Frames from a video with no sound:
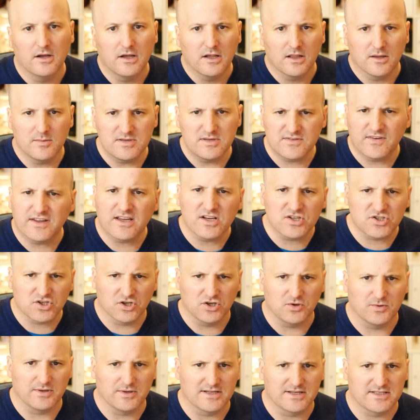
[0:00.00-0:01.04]
Let me see if I can show
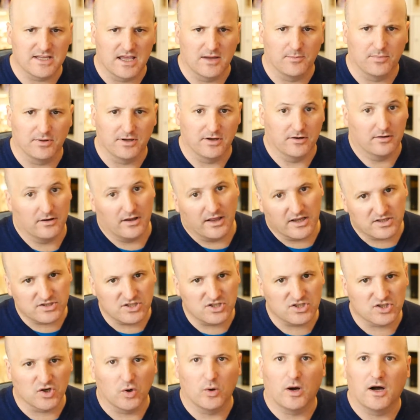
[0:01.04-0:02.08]
you an example here, and I'll
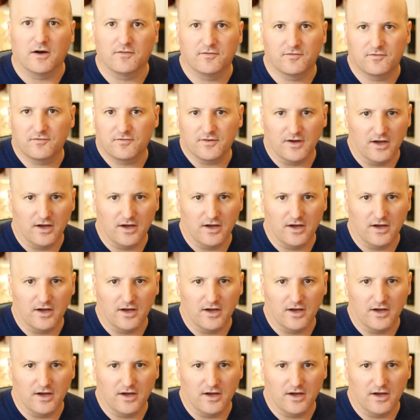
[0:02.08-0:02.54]
actually show off